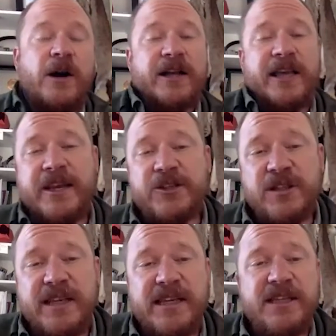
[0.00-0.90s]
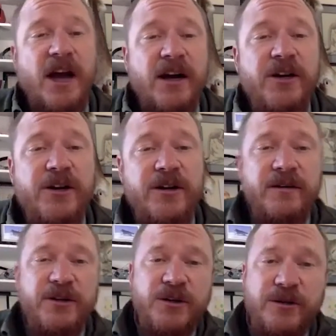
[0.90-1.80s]
Occasionally
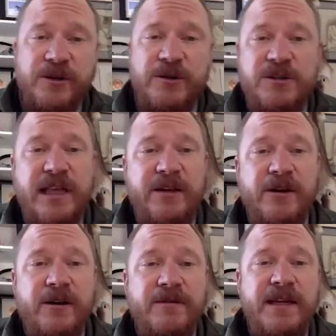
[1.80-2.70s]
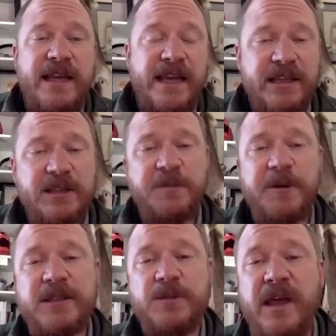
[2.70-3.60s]
younger cougars that are
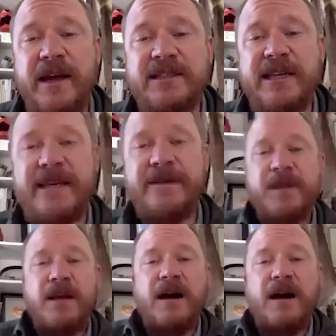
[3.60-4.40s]
inexperienced with hunting